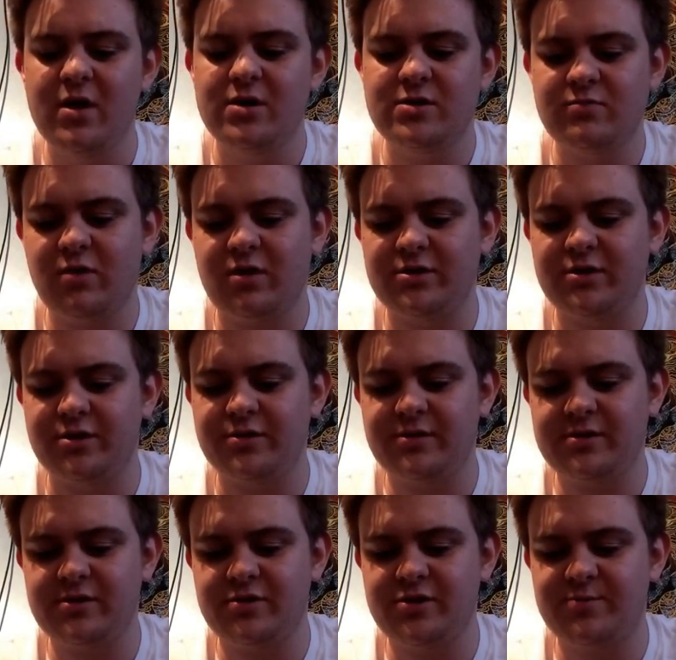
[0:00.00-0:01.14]
So what I'll do
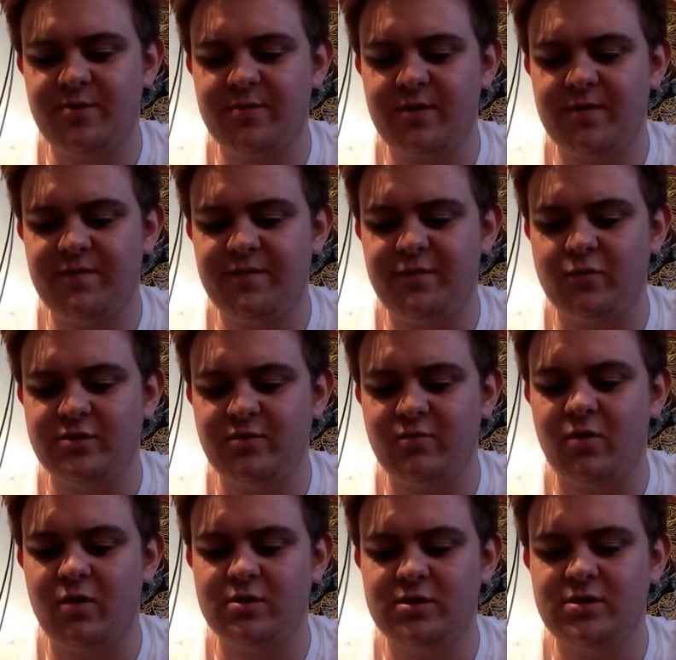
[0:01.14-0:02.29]
is I'll just bump it up to 40
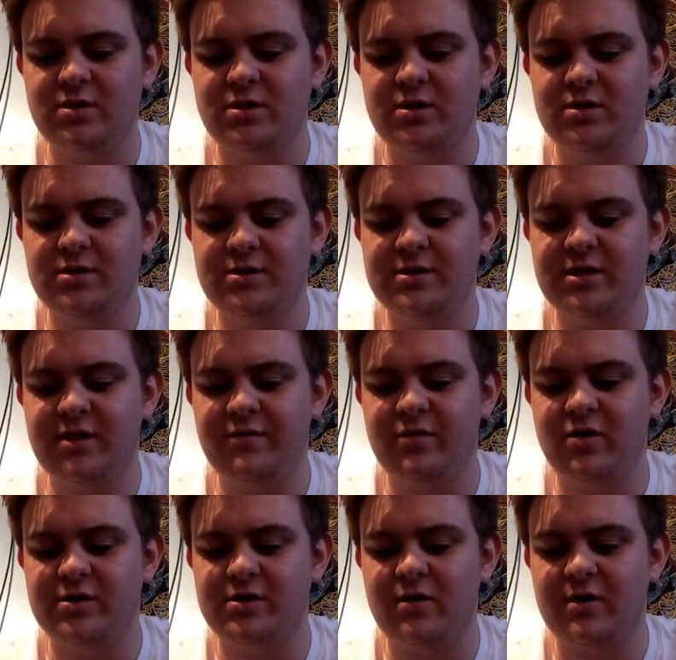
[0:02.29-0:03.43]
watts just to give you
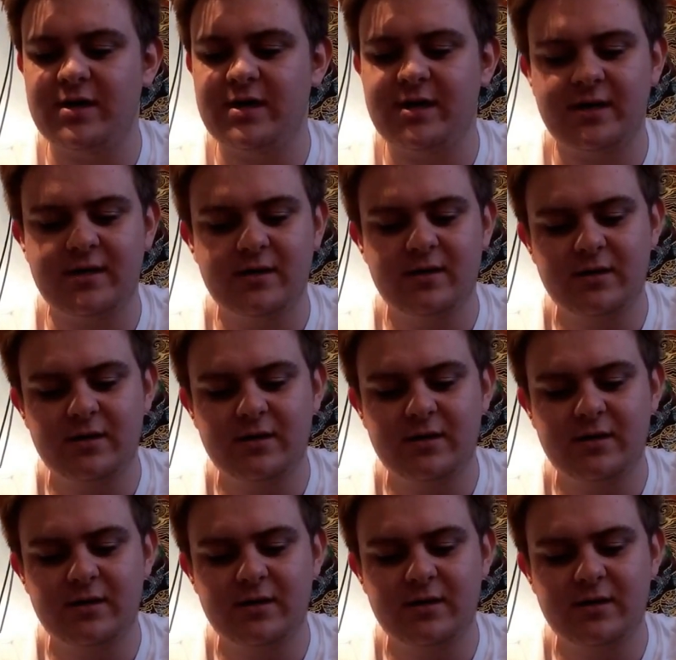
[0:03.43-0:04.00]
guys an idea.